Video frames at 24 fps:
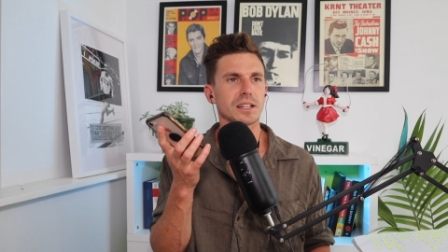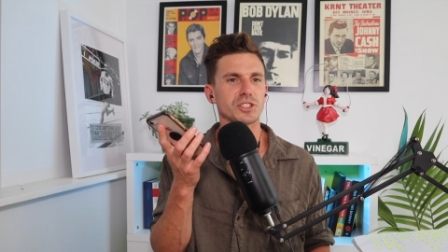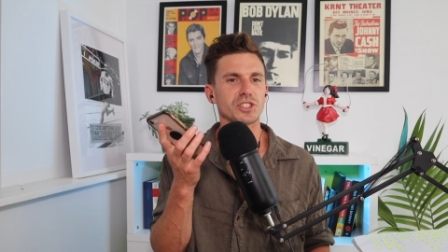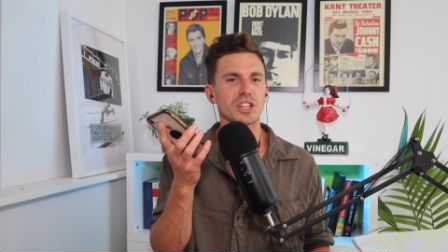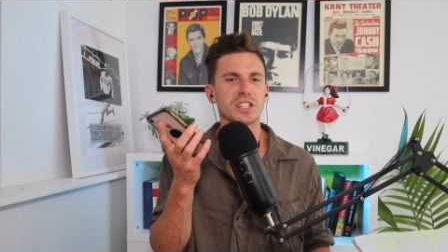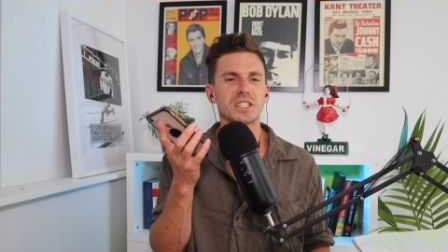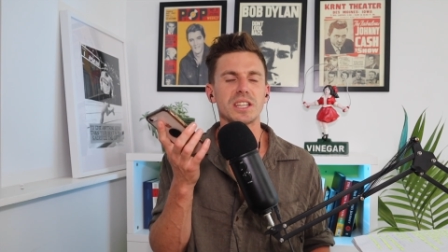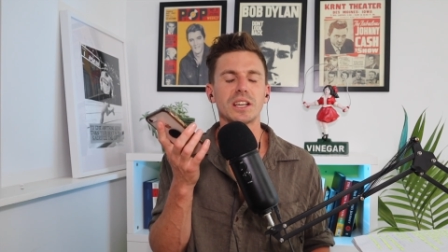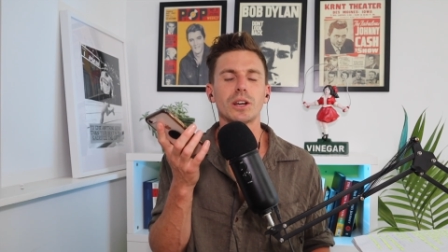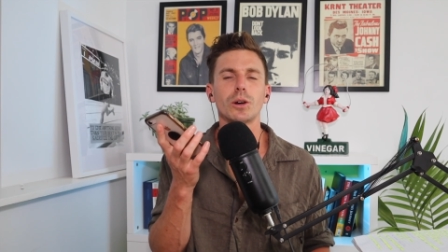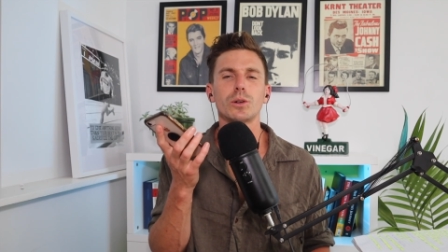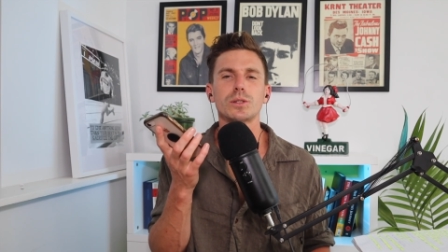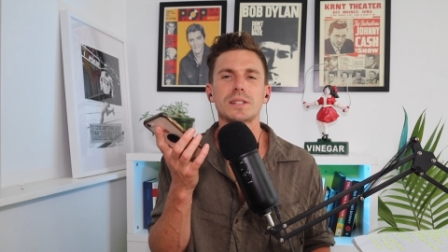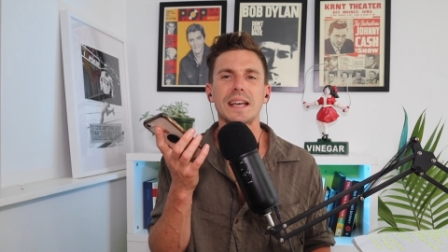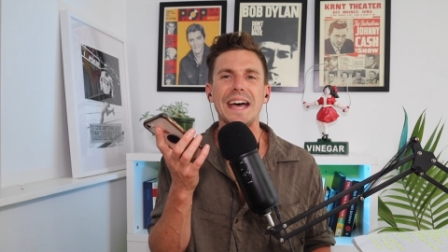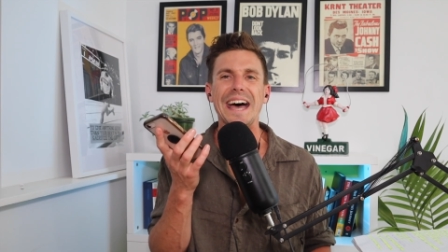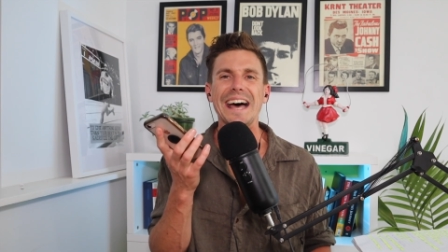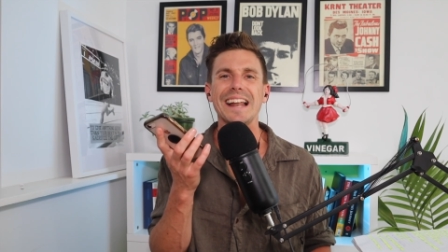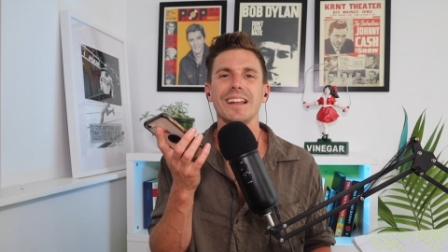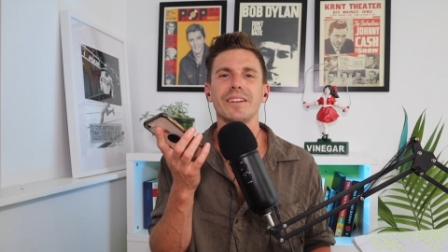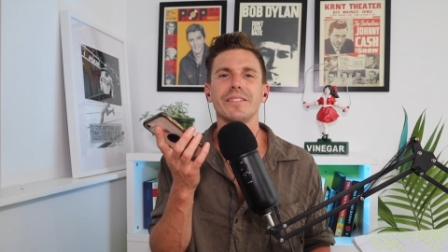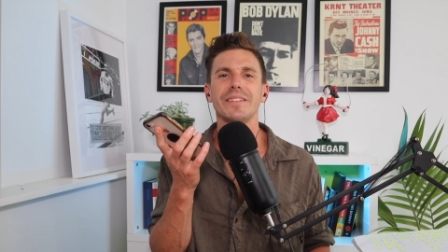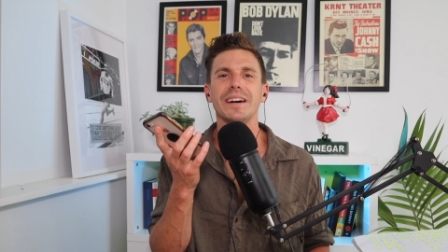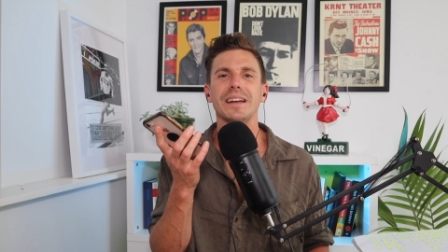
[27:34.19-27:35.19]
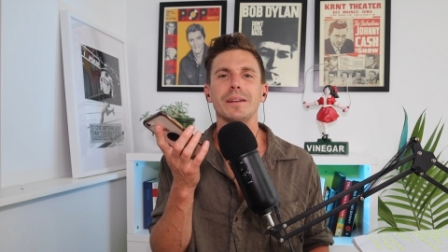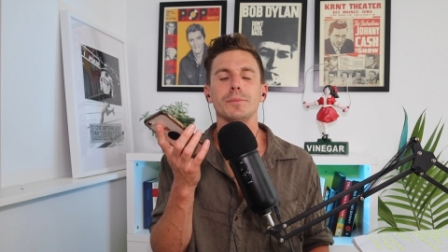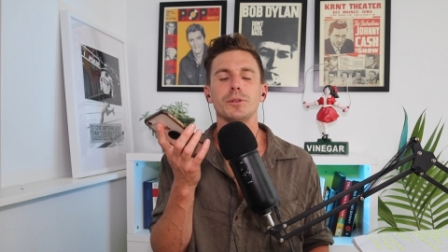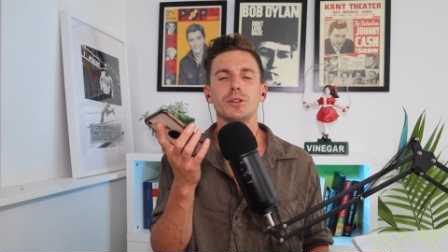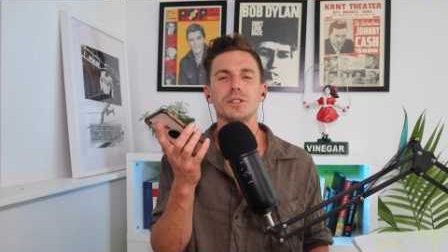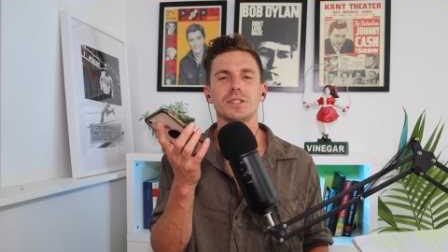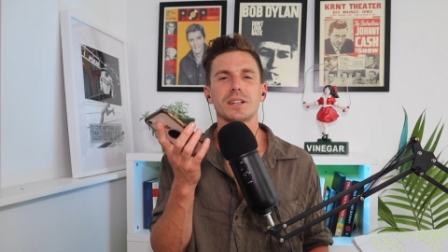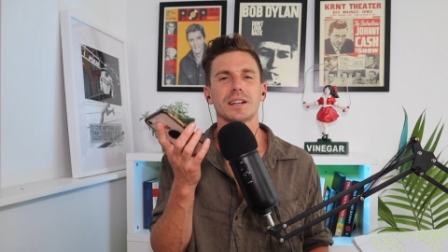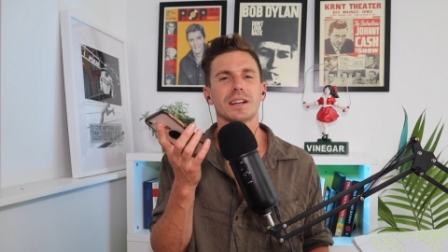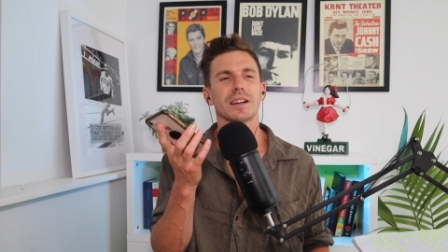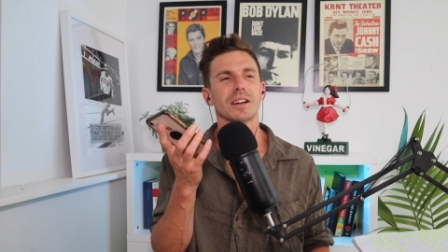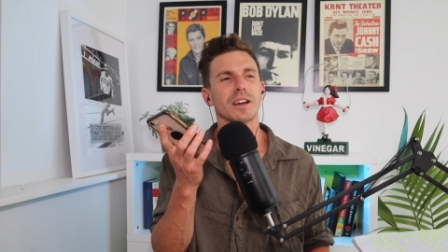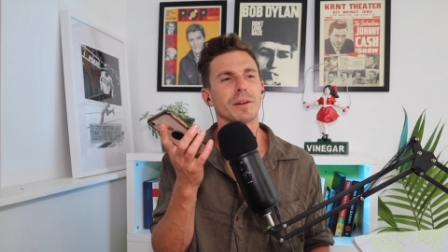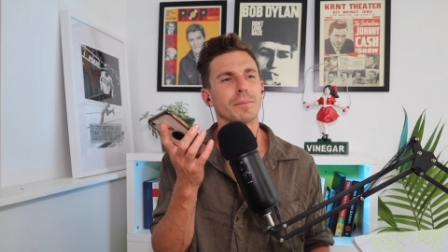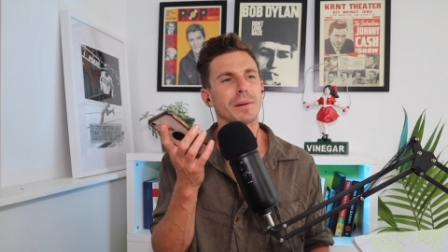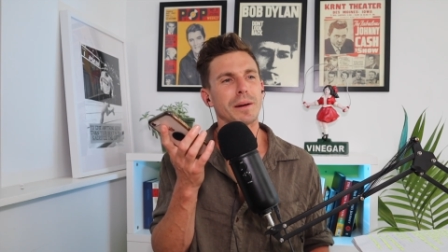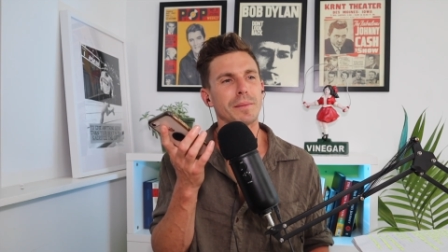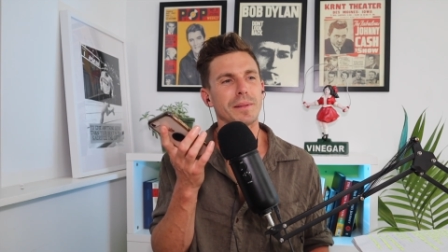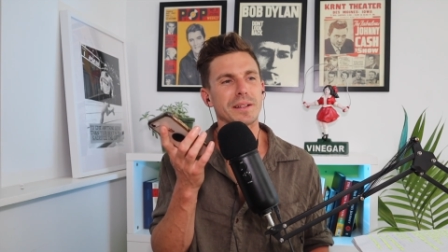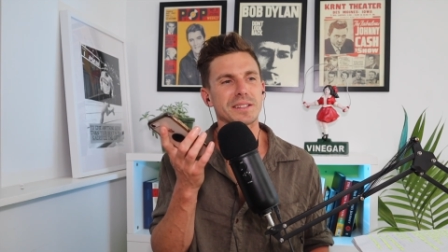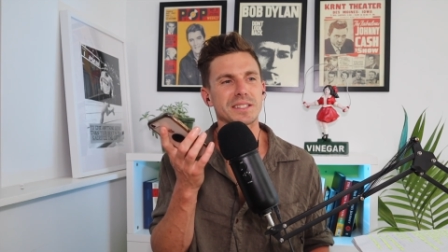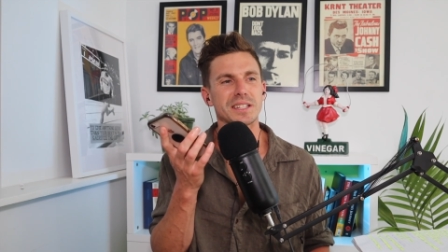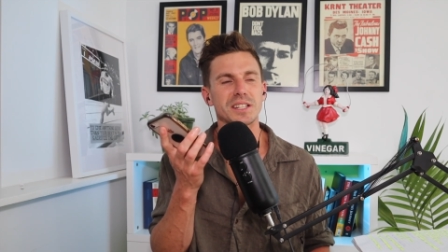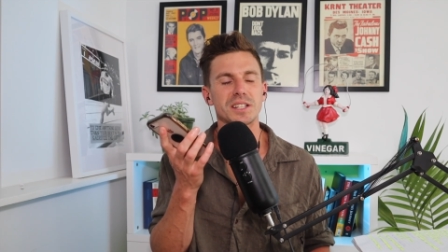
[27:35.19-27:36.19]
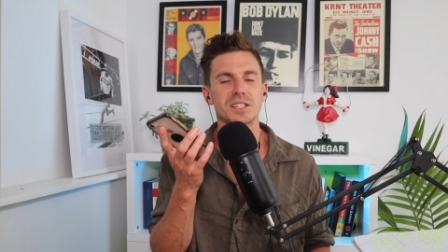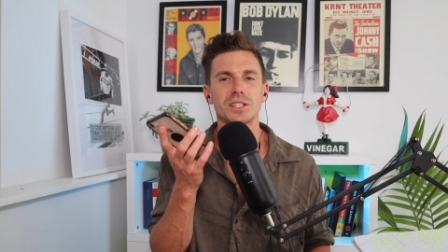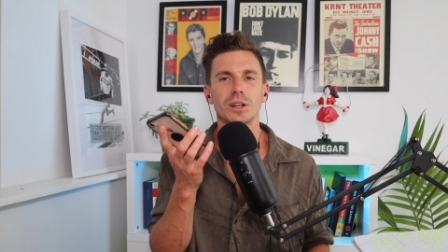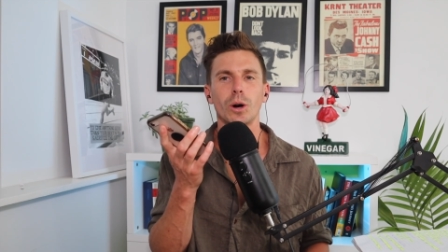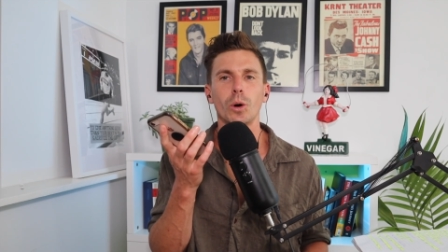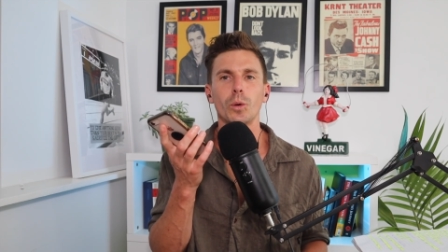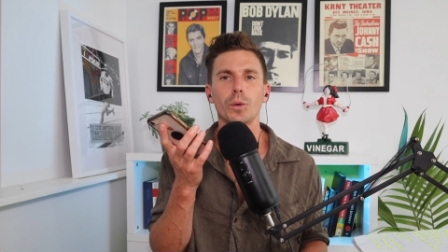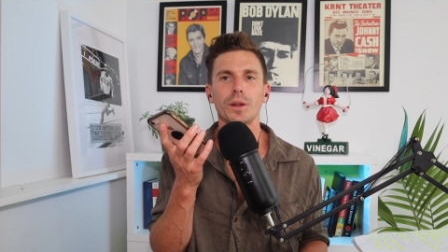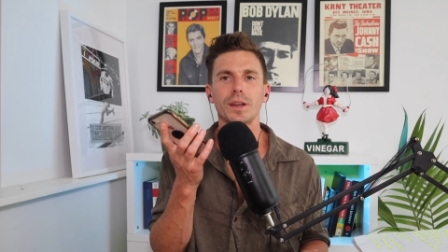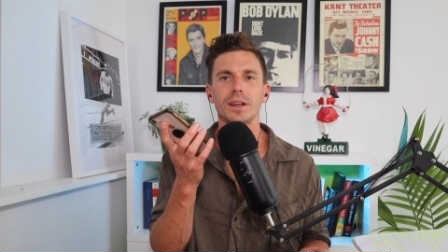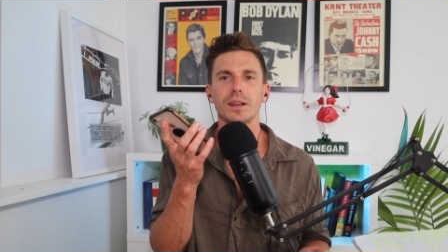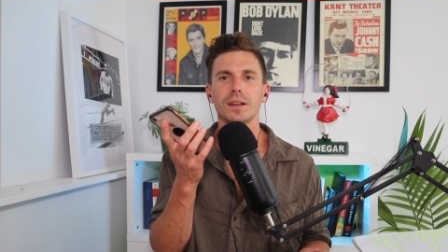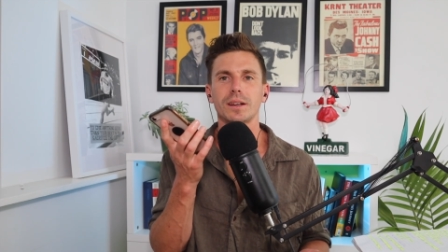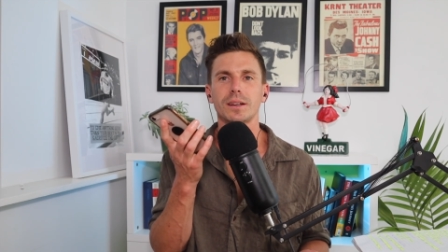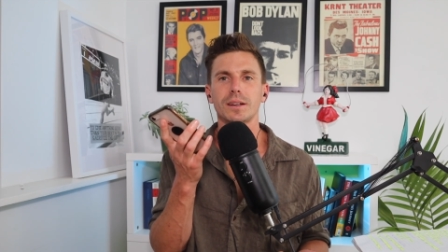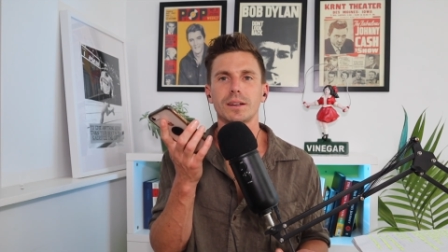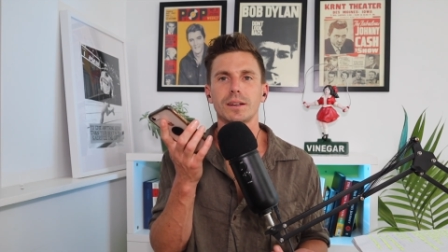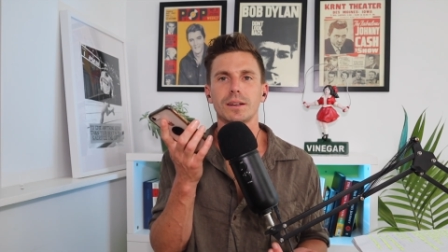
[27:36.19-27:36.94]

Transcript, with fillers: Jesse calls it elevator music. I go, babe, that's insulting.